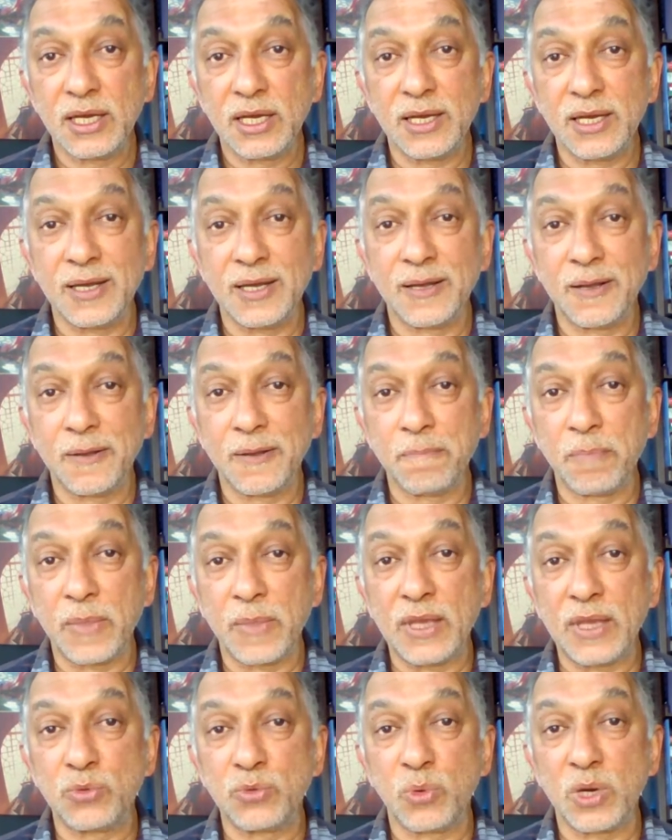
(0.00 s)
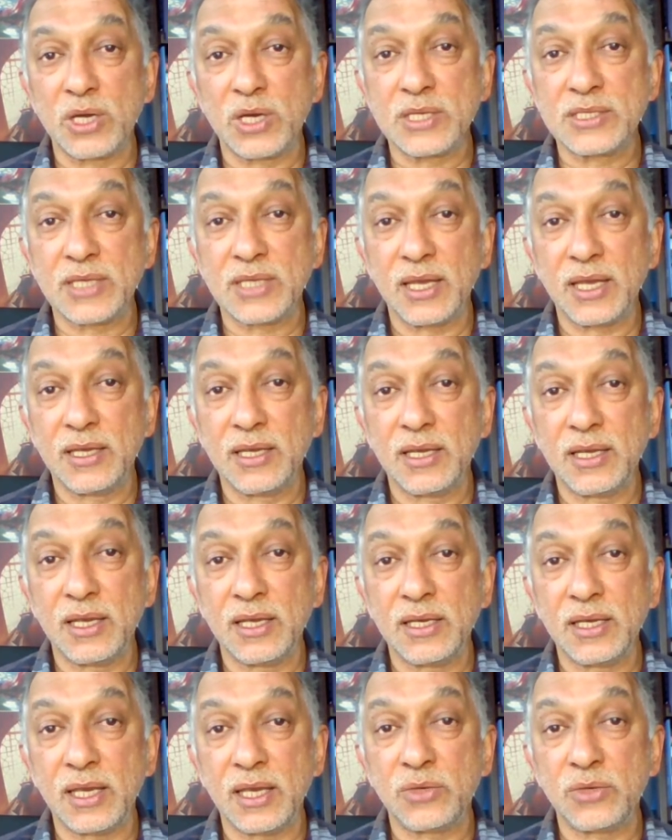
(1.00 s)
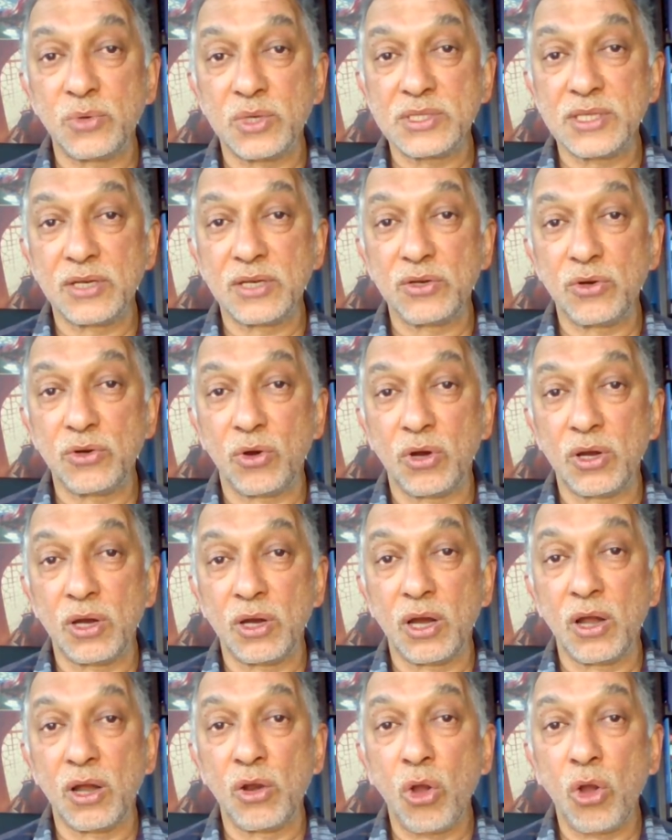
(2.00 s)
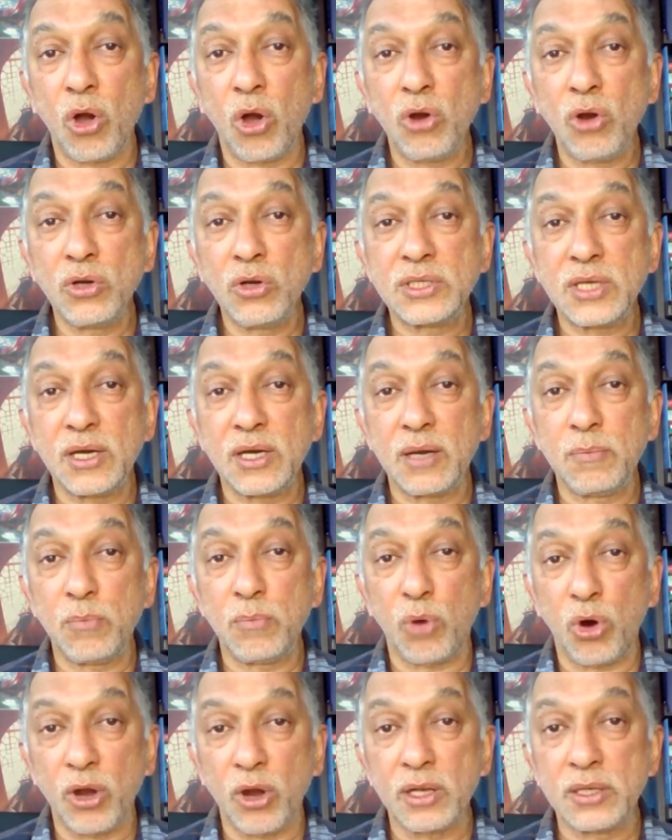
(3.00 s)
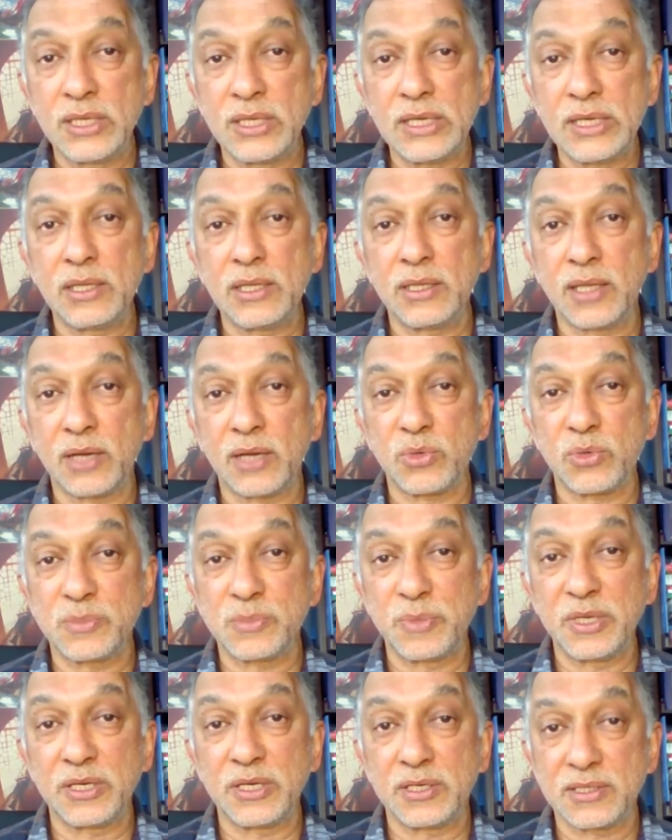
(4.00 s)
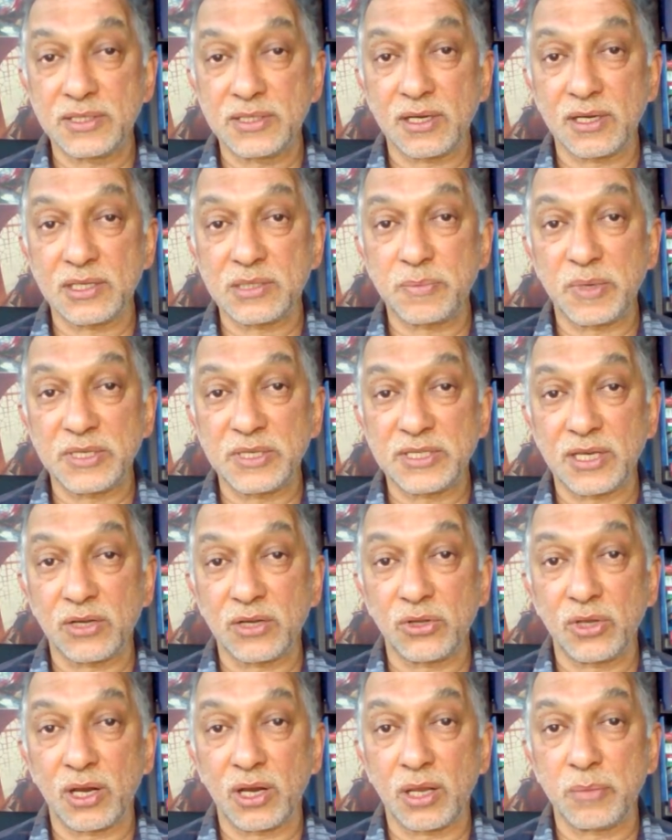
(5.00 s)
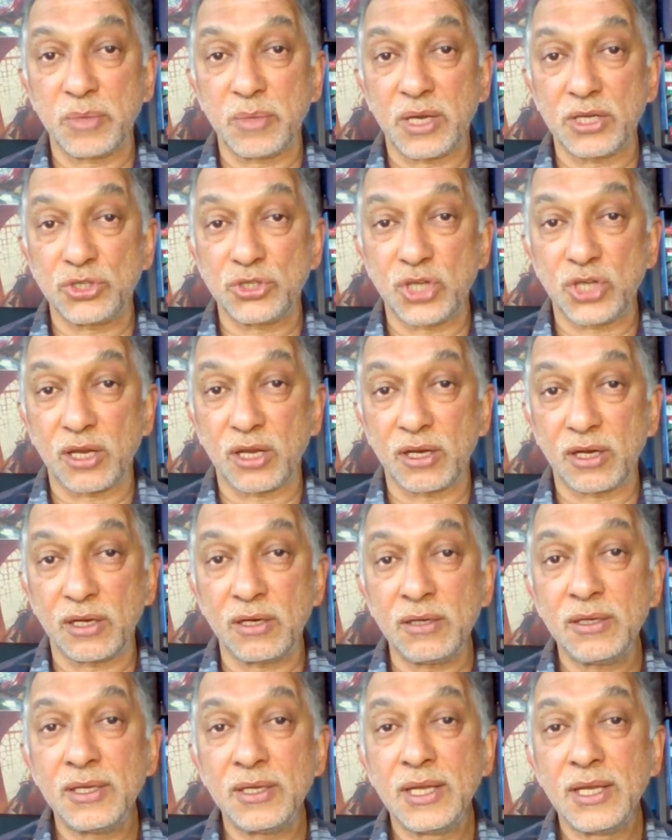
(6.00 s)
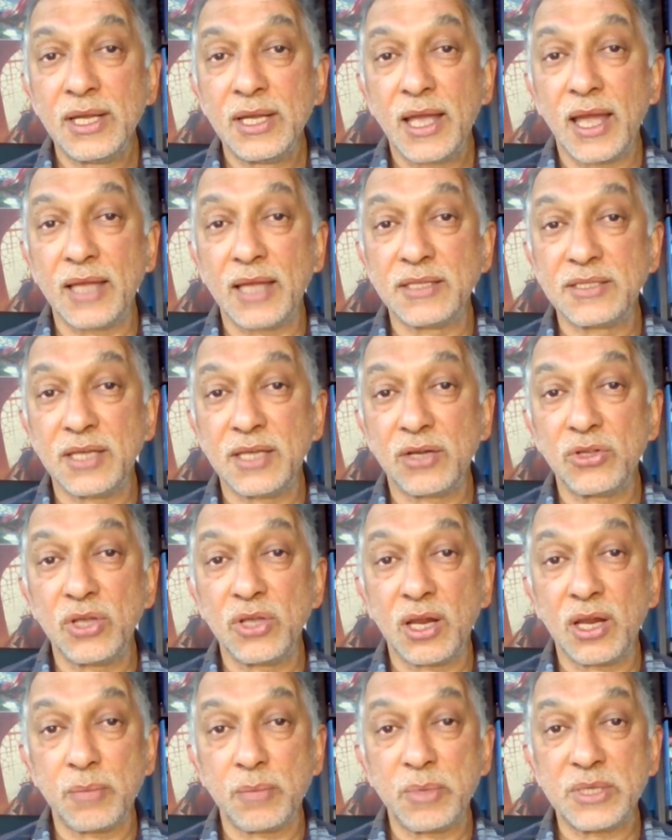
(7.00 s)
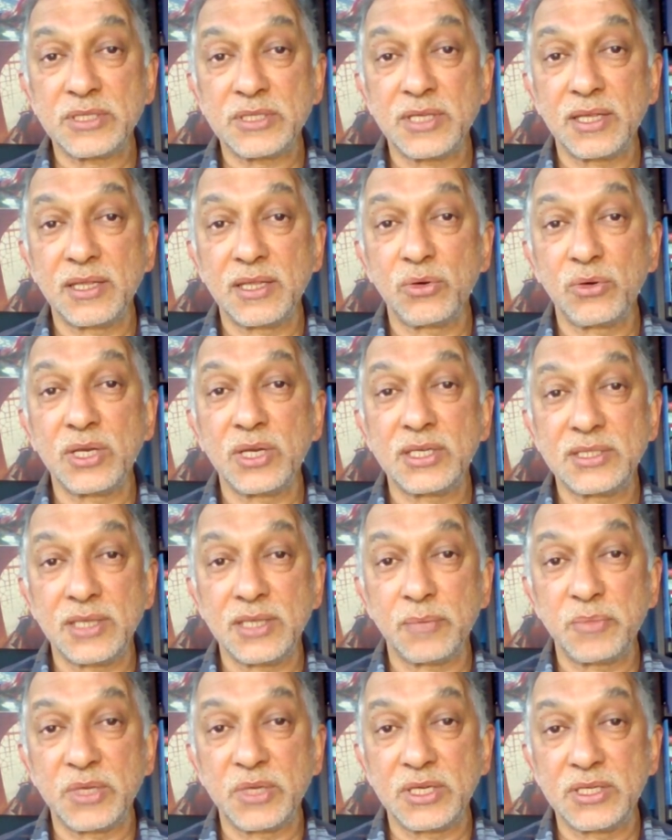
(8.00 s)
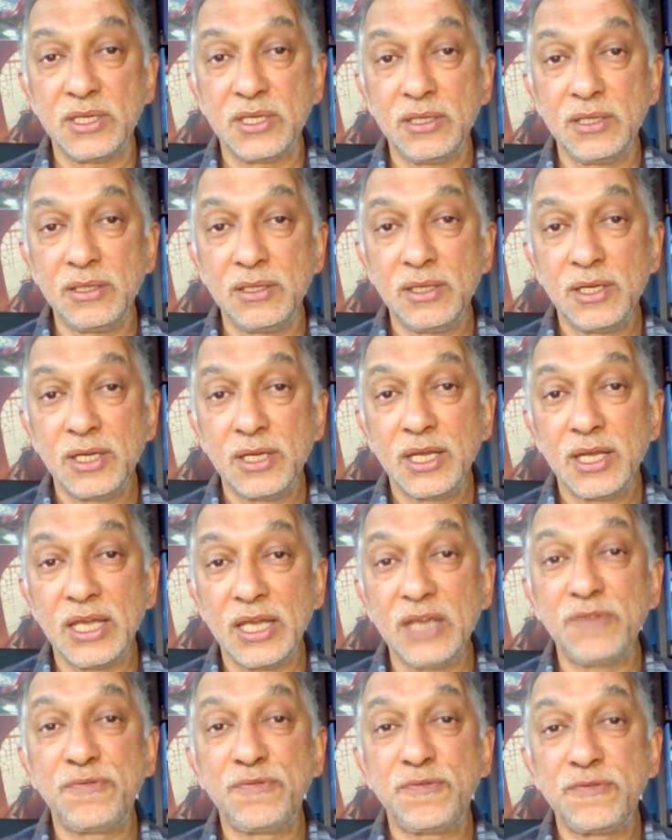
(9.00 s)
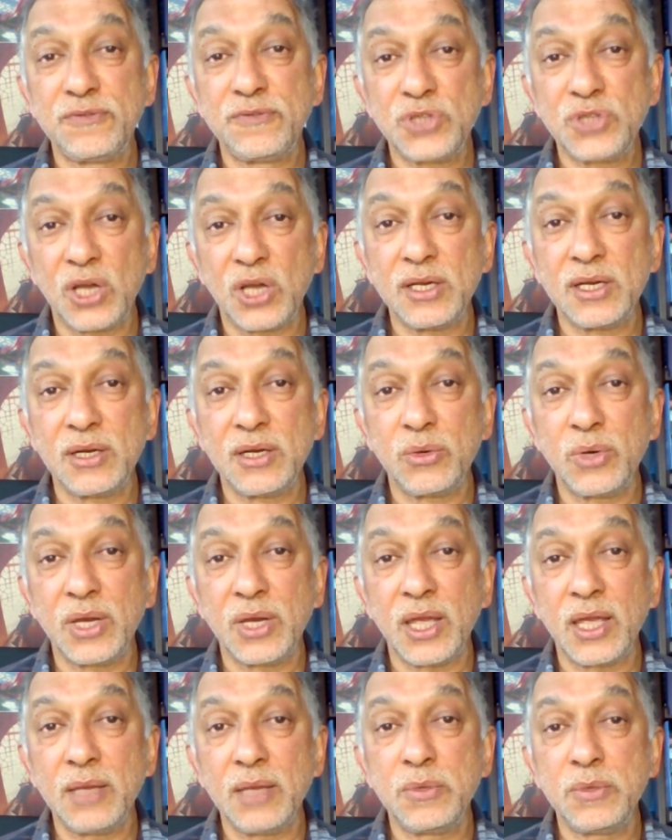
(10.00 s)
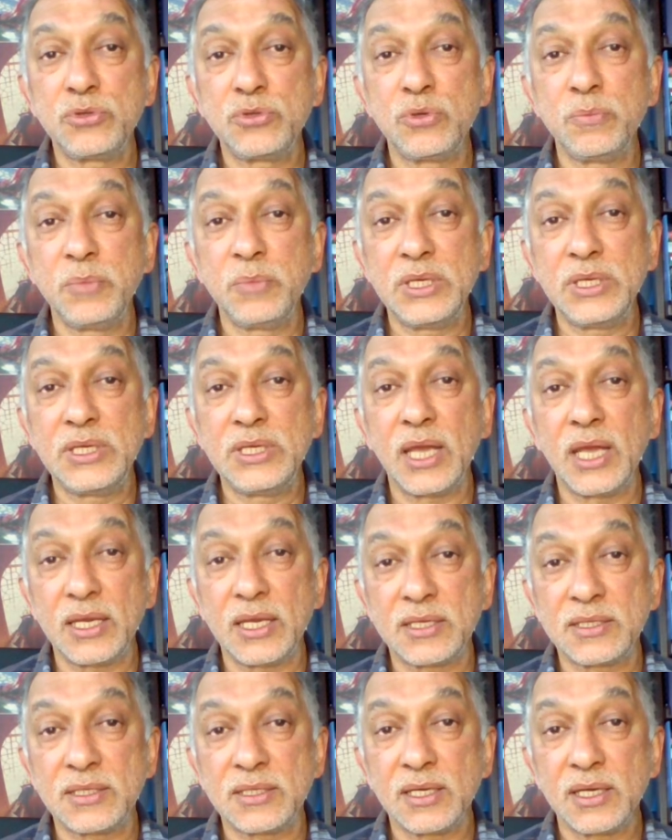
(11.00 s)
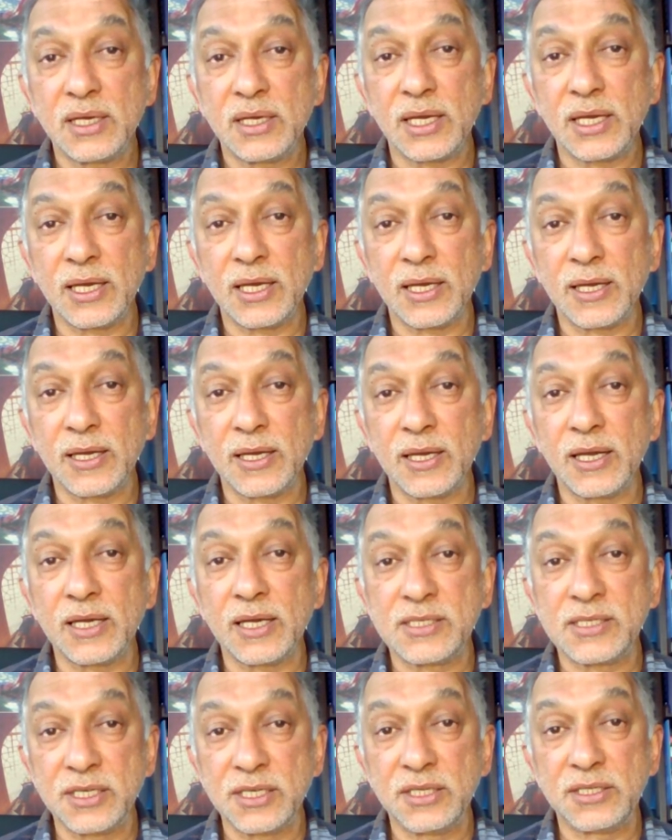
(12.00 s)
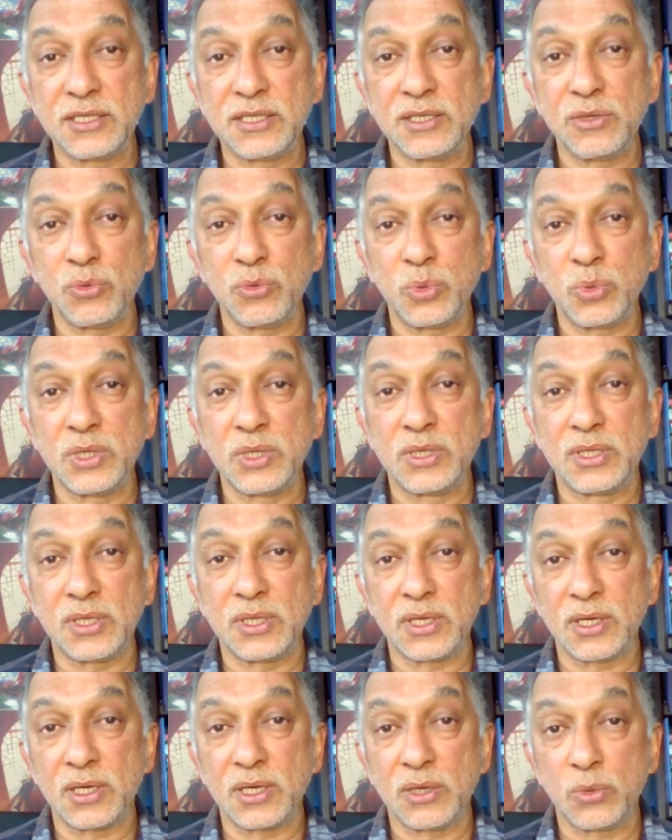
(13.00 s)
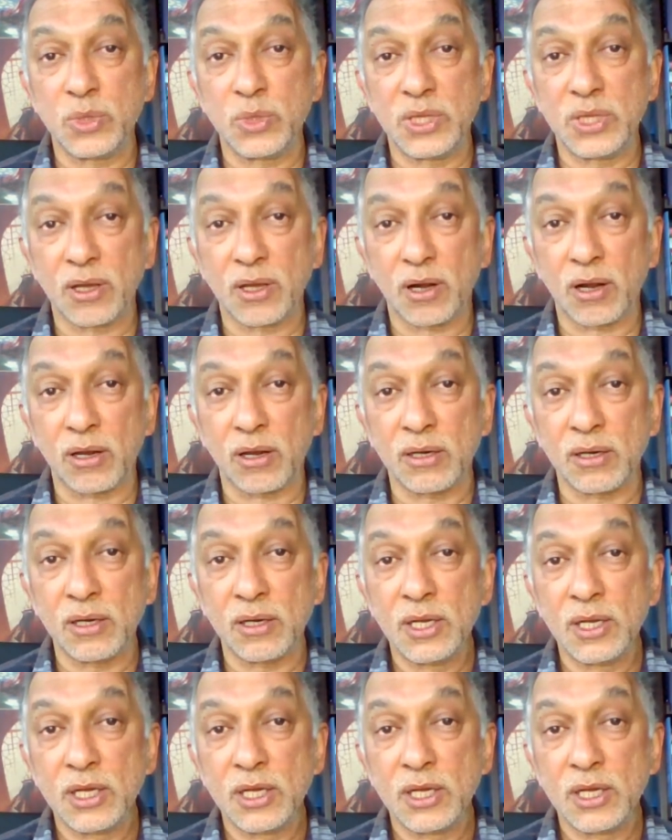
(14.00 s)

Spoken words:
It was a long-term oil deal that was being discussed by Saudi Arabia and China, and Saudi Arabia said they would accept the deal if China were able to mediate a treaty with Iran.